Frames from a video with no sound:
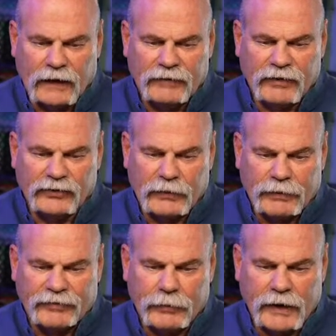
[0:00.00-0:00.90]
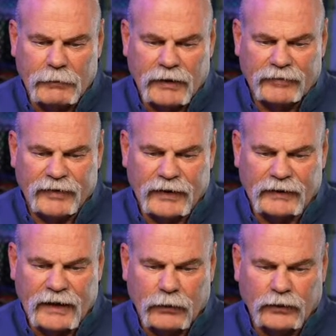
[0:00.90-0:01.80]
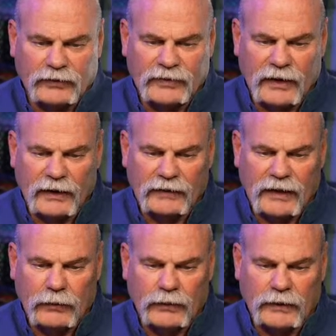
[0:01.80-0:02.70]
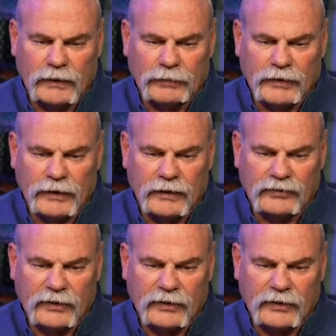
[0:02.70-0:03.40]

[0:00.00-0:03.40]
I'll leave those up there for a minute. Matter of fact, I will tag that one up there,